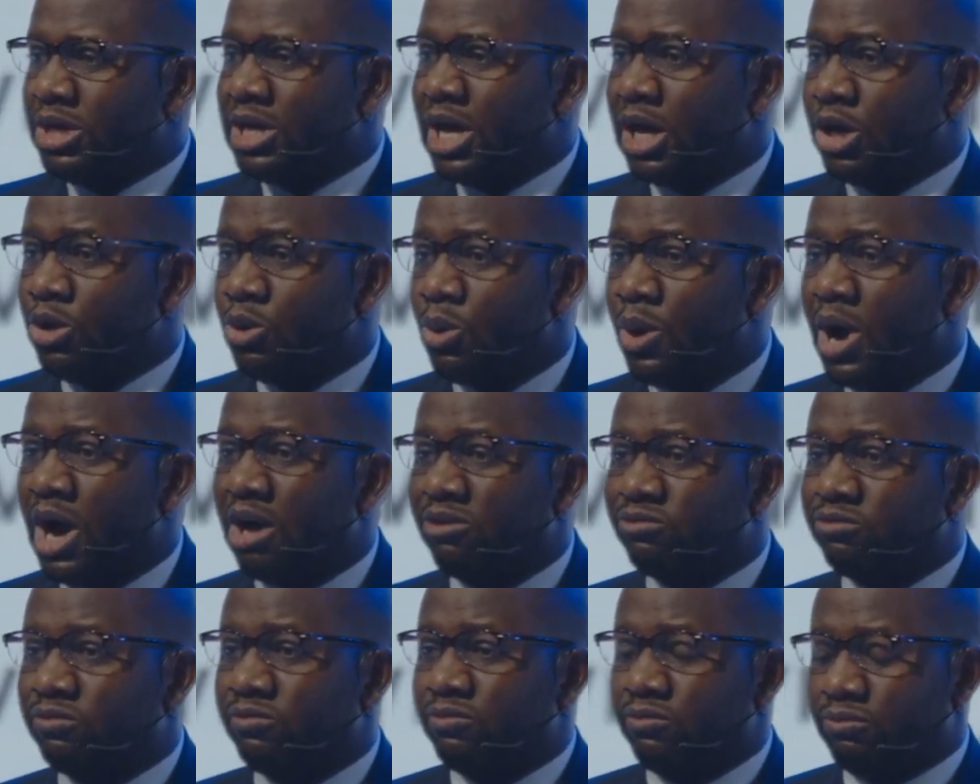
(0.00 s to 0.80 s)
that you
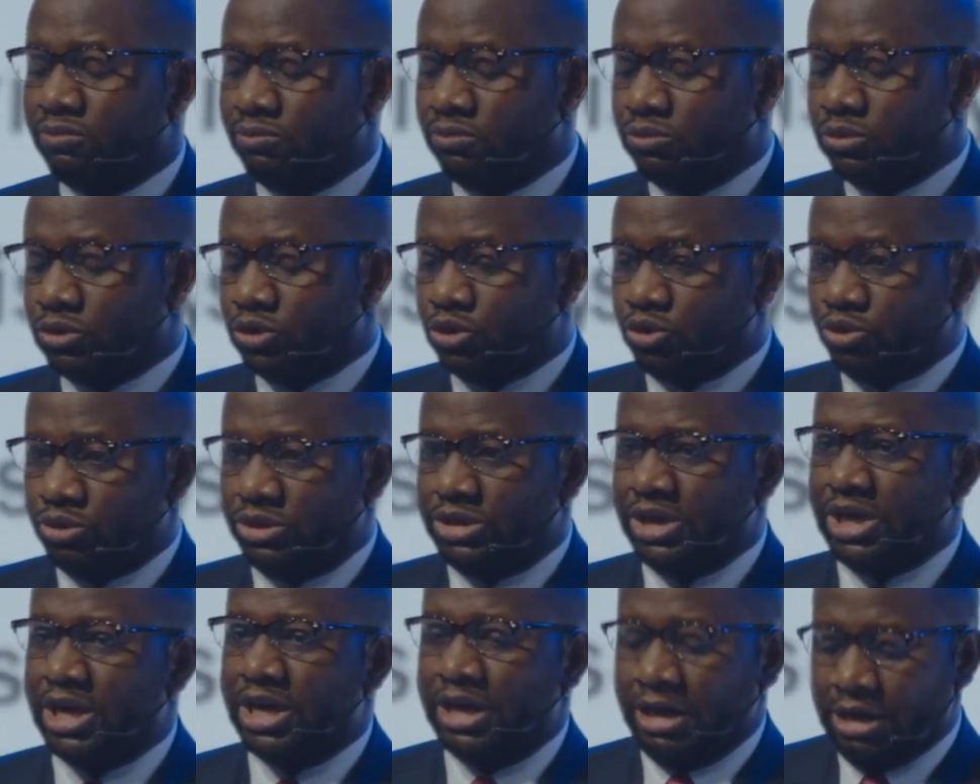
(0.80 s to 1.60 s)
have
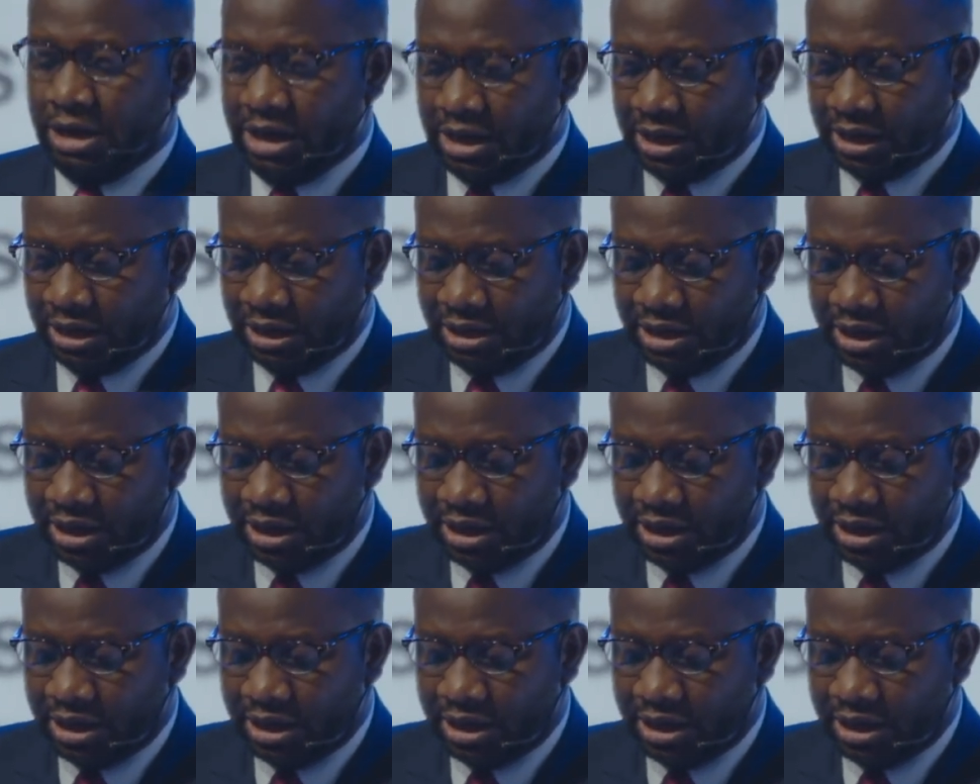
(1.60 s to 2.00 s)
today